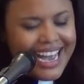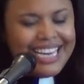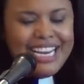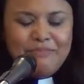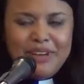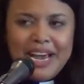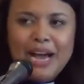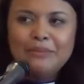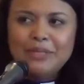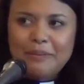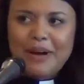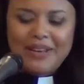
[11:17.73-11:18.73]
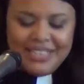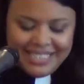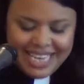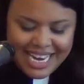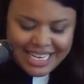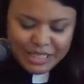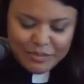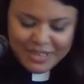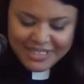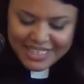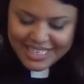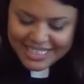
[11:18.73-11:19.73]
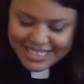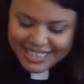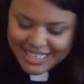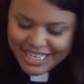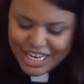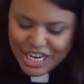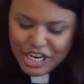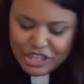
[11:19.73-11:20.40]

And he becomes about his daddy's business,